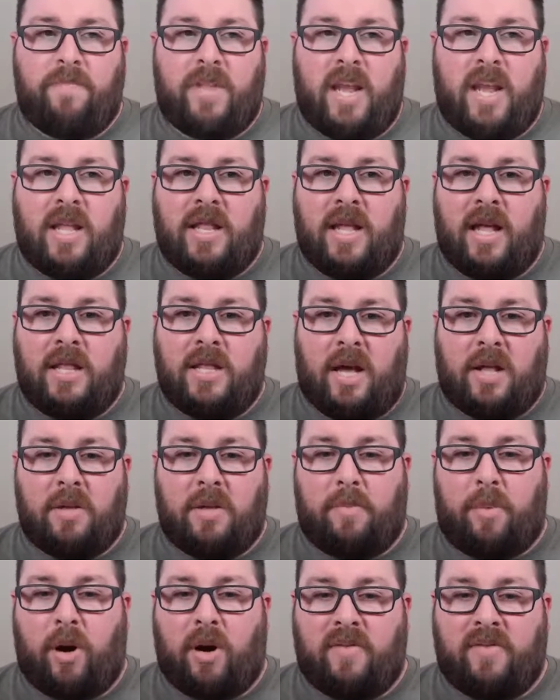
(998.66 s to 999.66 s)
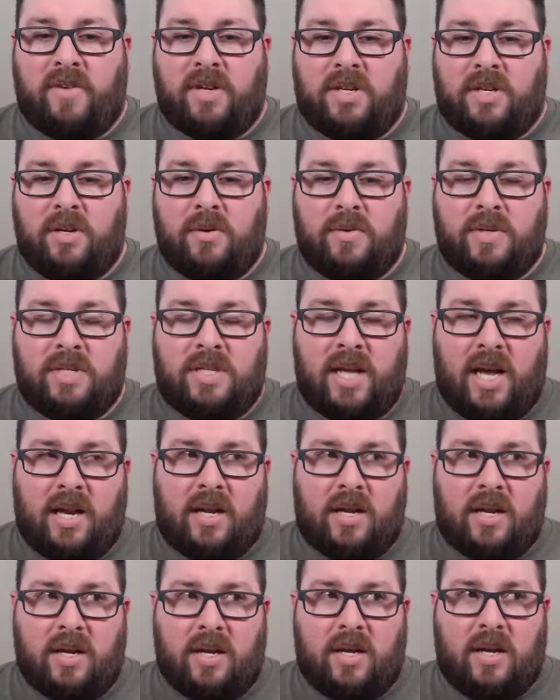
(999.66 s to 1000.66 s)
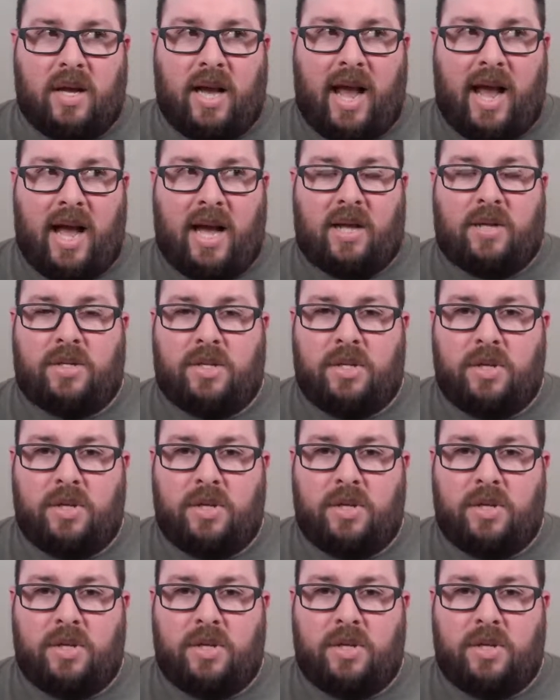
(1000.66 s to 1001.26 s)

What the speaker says: And then the other part of it too is that as